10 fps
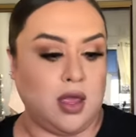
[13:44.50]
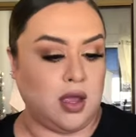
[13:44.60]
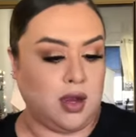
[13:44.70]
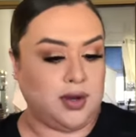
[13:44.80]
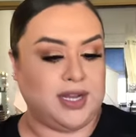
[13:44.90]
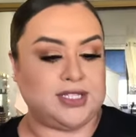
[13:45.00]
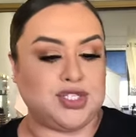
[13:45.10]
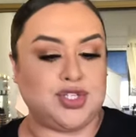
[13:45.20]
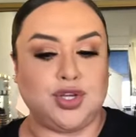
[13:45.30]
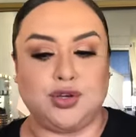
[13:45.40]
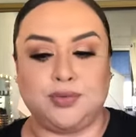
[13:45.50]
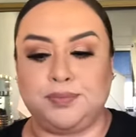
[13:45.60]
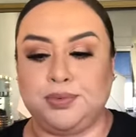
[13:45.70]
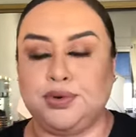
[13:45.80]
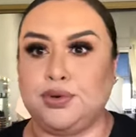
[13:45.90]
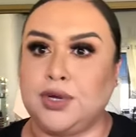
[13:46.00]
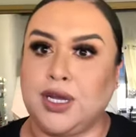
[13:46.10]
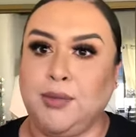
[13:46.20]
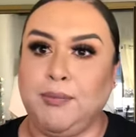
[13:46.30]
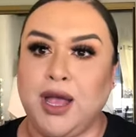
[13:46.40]
All right, so
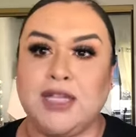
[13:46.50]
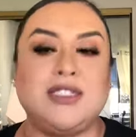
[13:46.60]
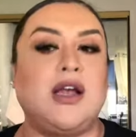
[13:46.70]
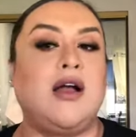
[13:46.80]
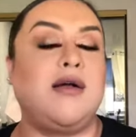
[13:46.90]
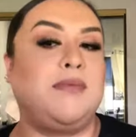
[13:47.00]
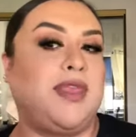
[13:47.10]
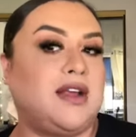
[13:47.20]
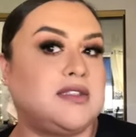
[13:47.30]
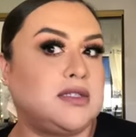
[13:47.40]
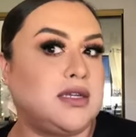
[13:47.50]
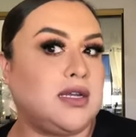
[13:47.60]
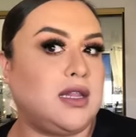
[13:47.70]
pretty much that's it.